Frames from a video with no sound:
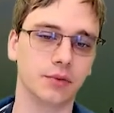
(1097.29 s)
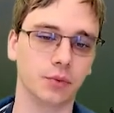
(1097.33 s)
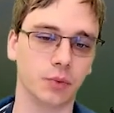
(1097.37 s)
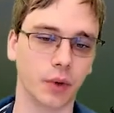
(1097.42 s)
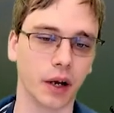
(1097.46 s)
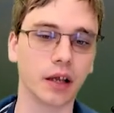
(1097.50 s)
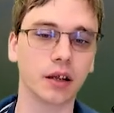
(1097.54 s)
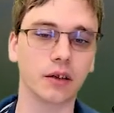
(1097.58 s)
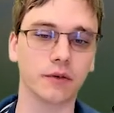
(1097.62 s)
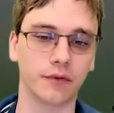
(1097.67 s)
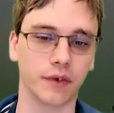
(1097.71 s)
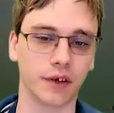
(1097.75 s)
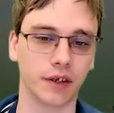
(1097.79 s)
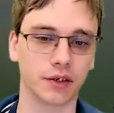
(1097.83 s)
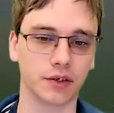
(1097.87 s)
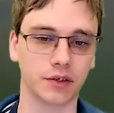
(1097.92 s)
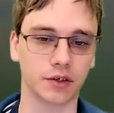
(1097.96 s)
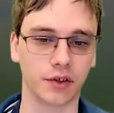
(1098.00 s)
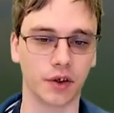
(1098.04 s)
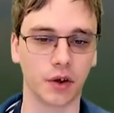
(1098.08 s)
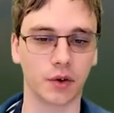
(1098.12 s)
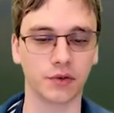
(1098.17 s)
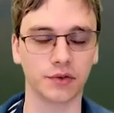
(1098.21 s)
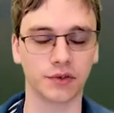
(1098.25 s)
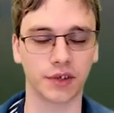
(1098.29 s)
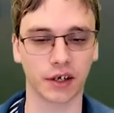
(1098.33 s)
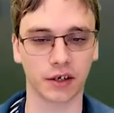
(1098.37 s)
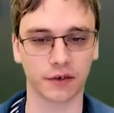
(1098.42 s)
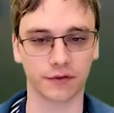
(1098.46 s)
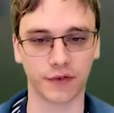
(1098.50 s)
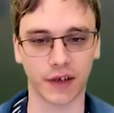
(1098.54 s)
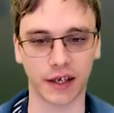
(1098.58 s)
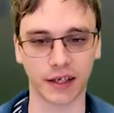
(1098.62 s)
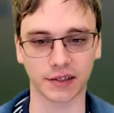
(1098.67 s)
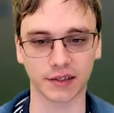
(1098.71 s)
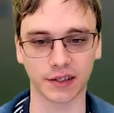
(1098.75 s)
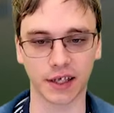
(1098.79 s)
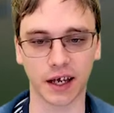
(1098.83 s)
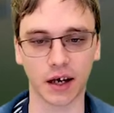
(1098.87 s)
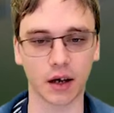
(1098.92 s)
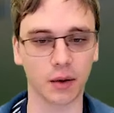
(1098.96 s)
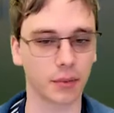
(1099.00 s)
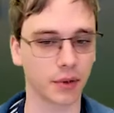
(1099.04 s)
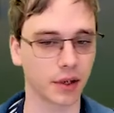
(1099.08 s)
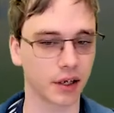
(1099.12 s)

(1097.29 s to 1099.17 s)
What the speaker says: relevant to those that are phased out,